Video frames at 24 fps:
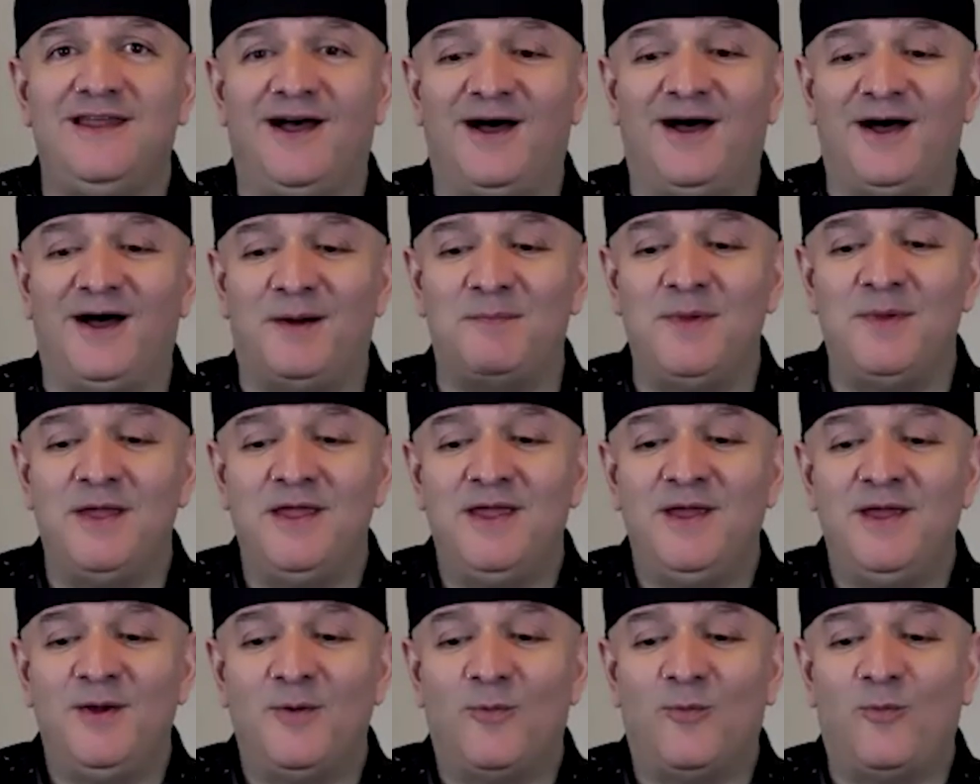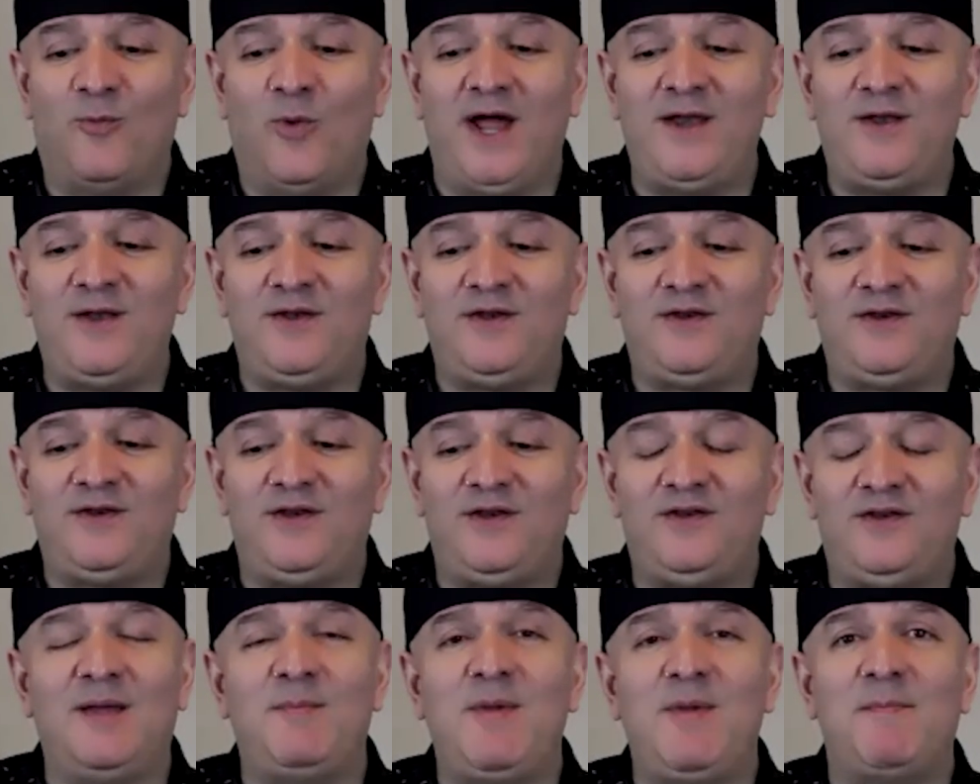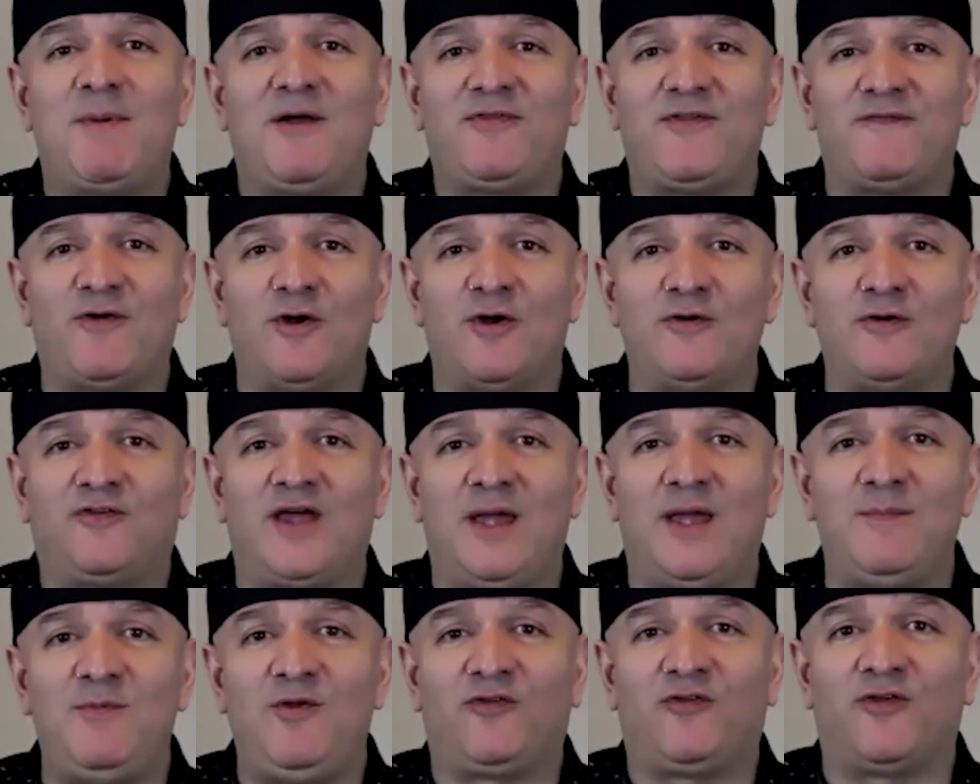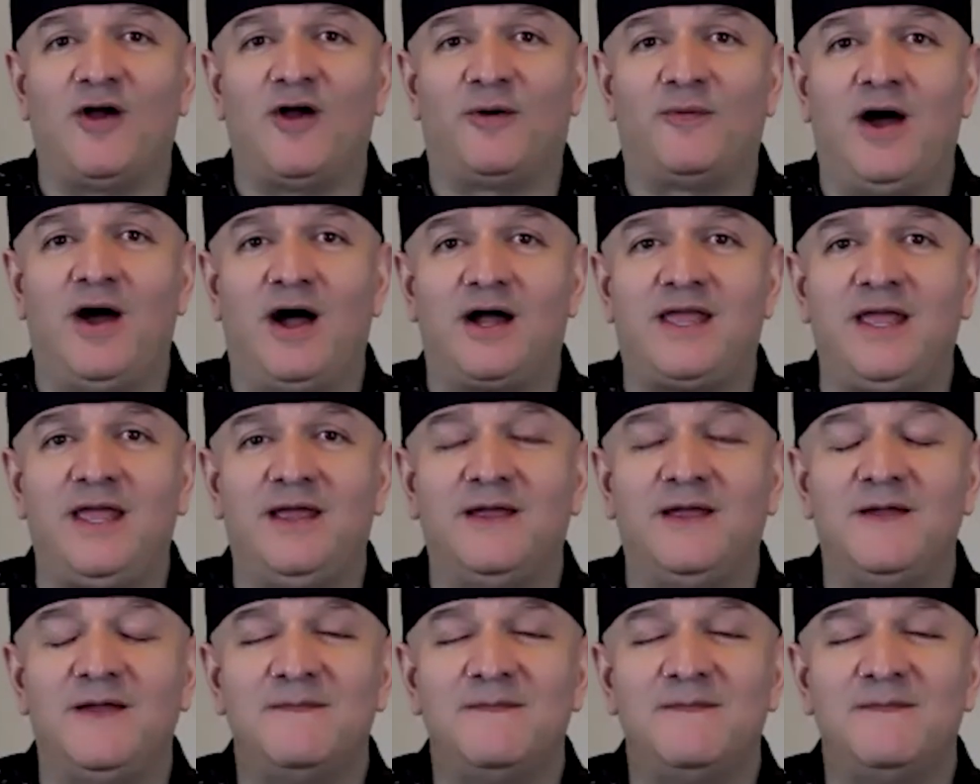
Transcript: Um, what? Tell me about the first time you saw Rocky.